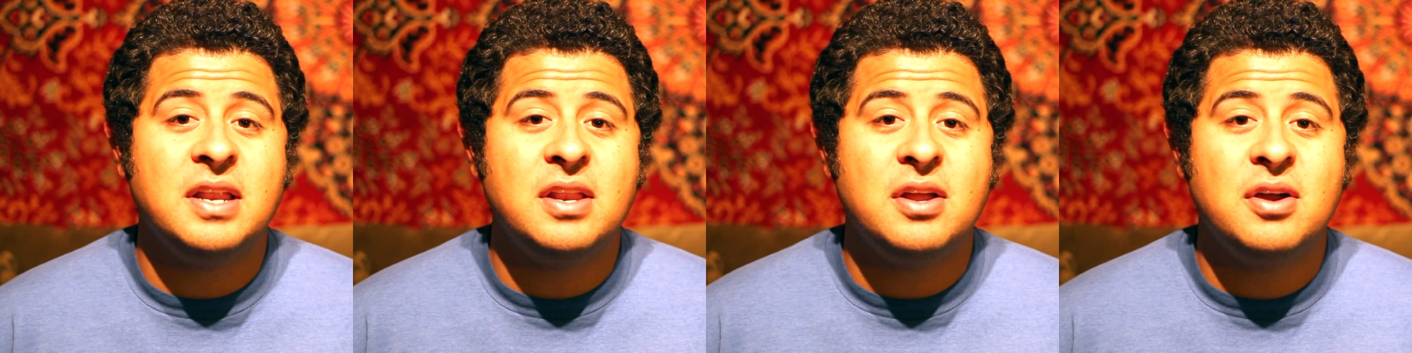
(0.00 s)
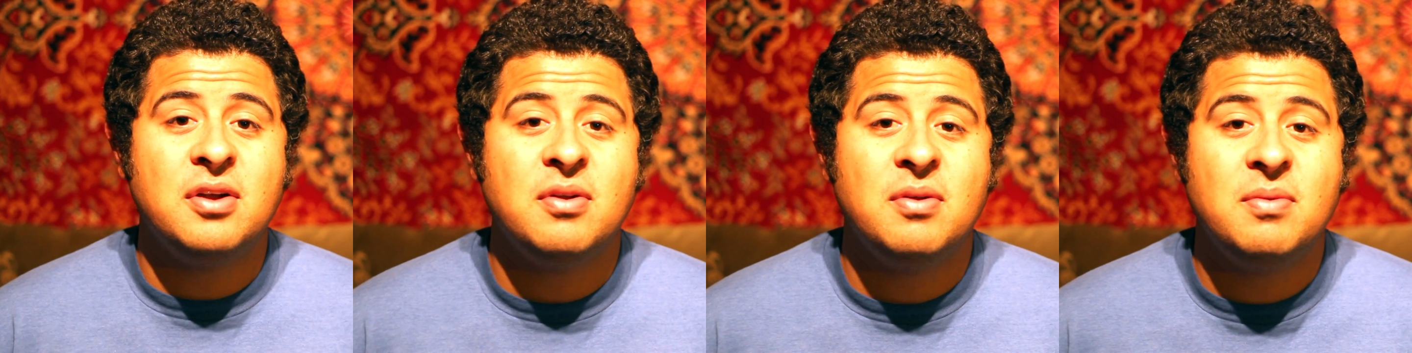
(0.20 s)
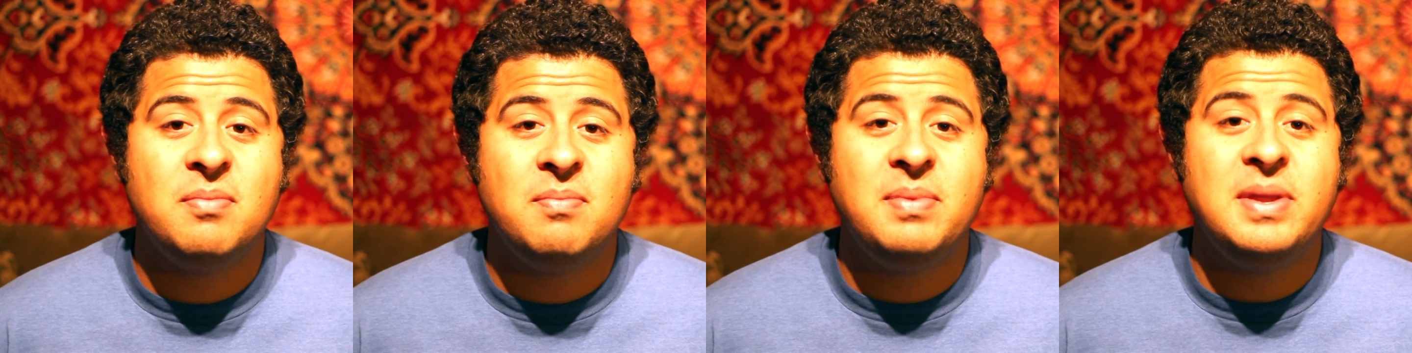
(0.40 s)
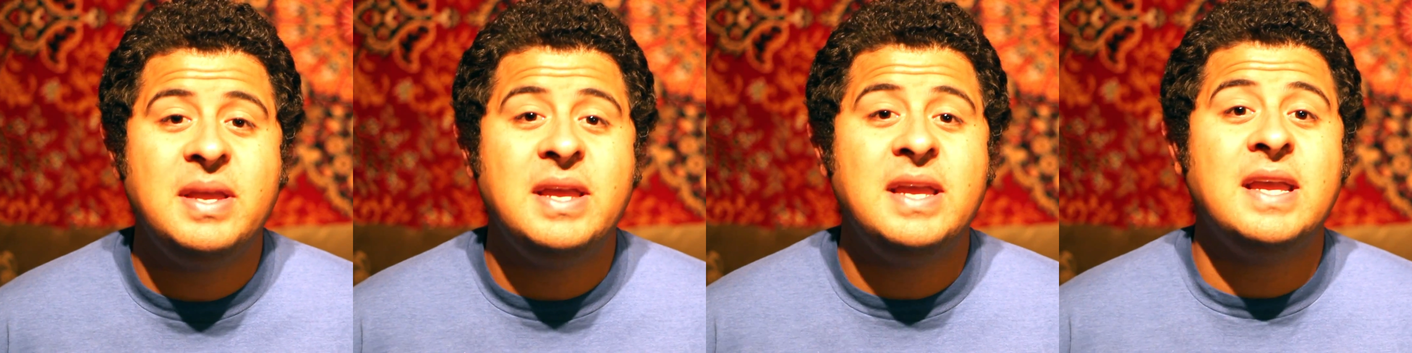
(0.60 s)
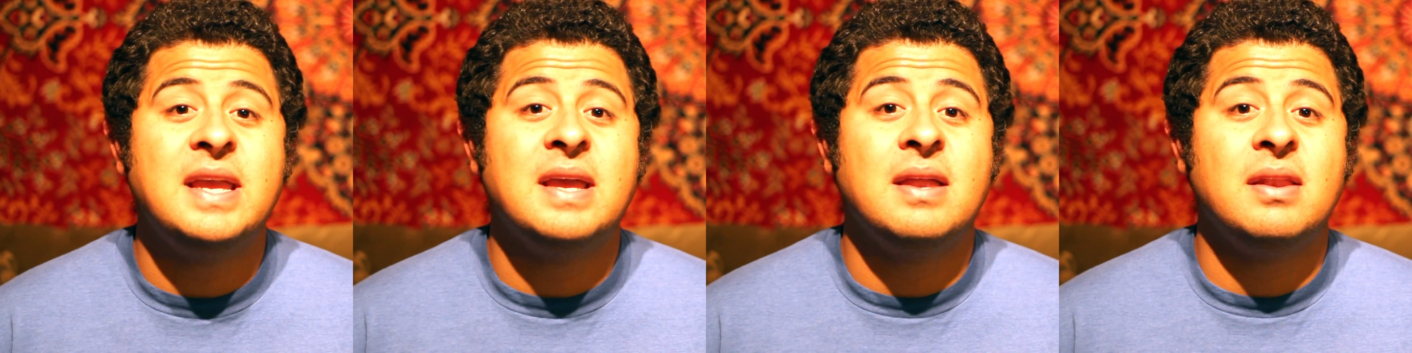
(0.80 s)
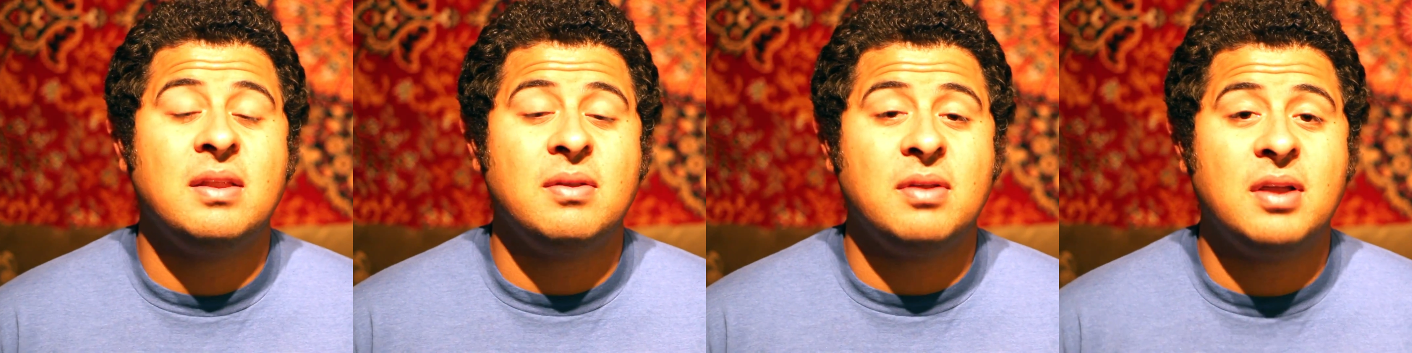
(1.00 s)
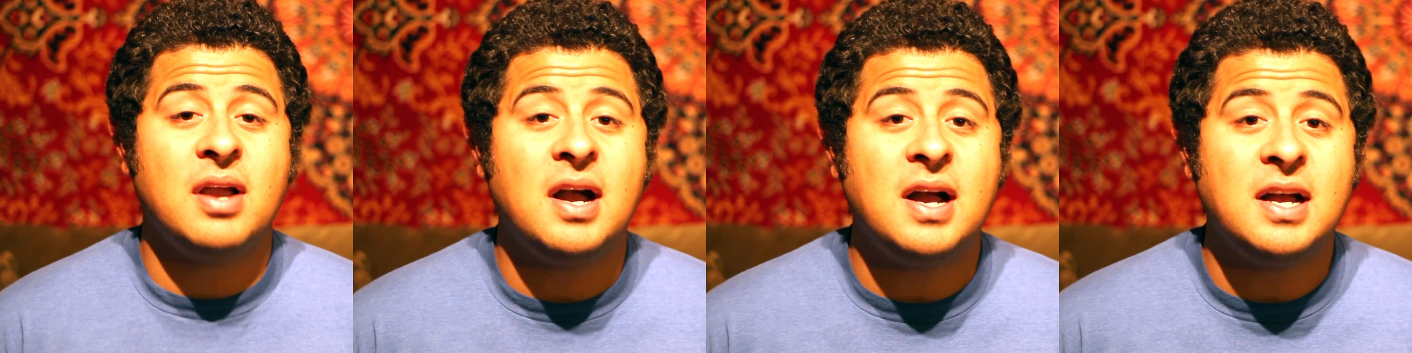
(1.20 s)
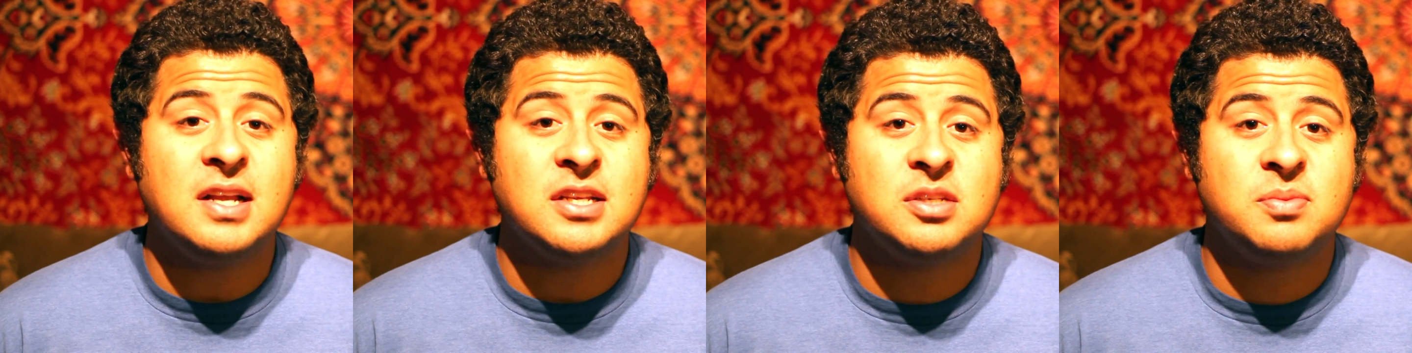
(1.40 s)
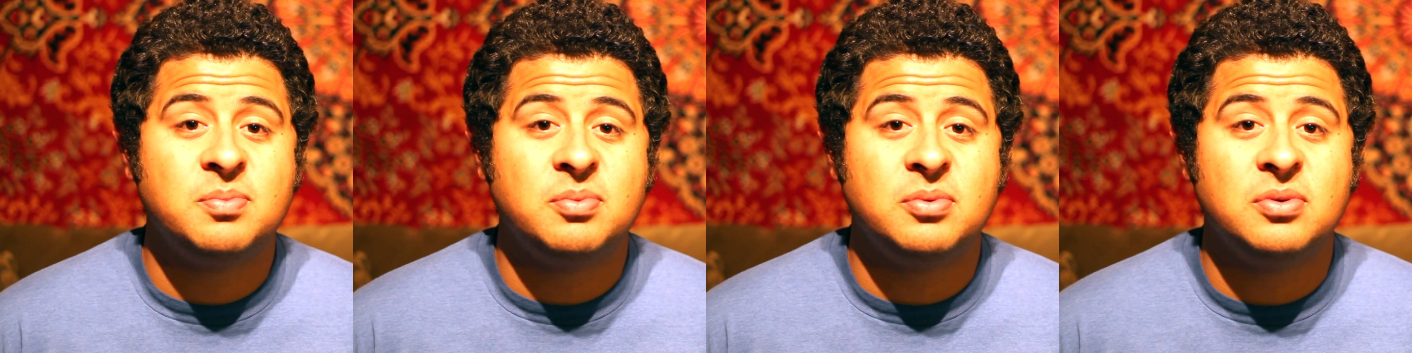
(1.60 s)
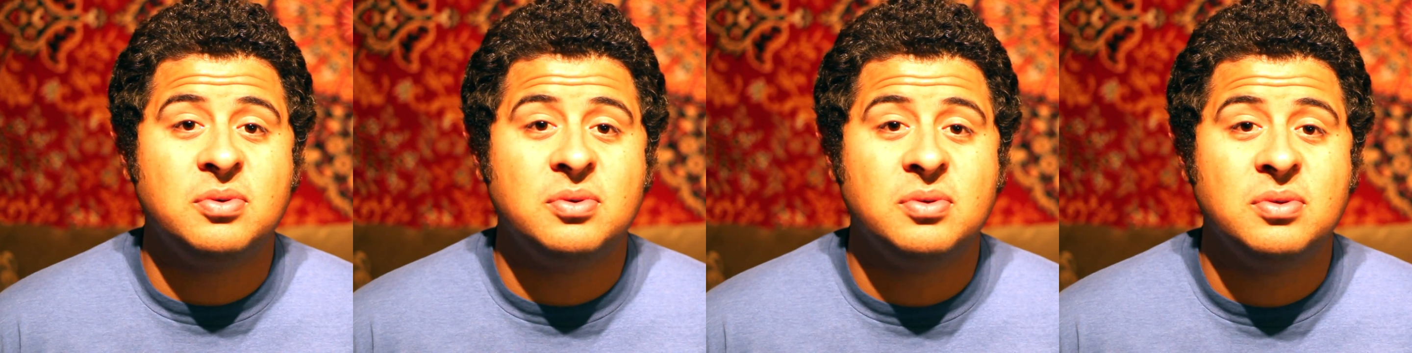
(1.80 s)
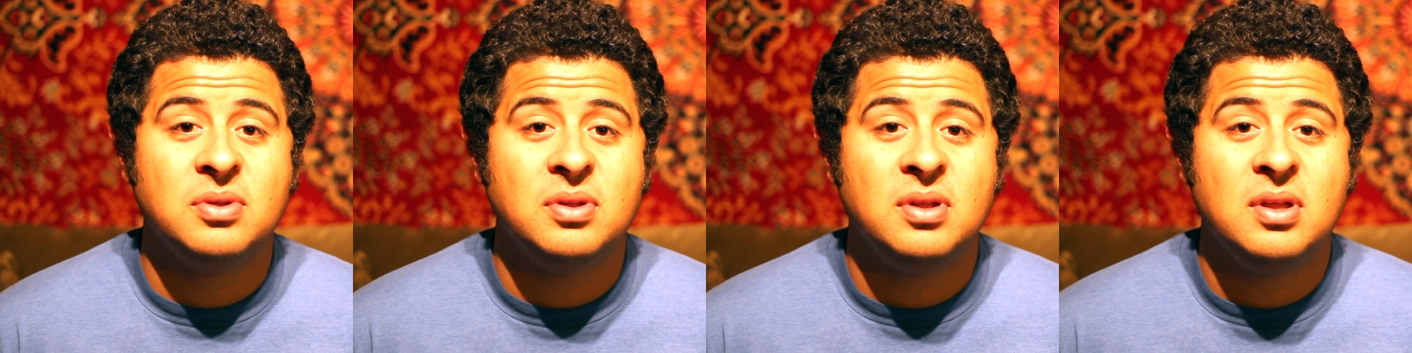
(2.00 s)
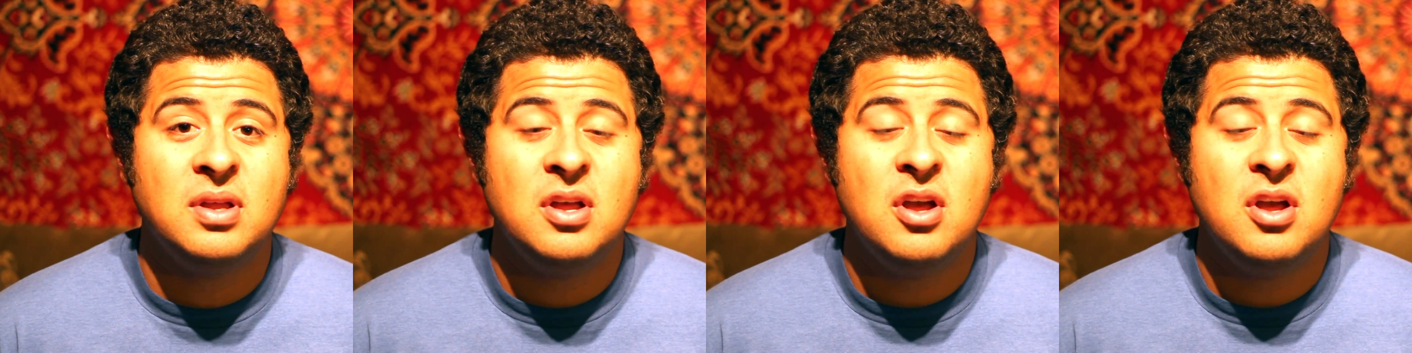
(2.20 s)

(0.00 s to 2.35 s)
and R&B and gospel,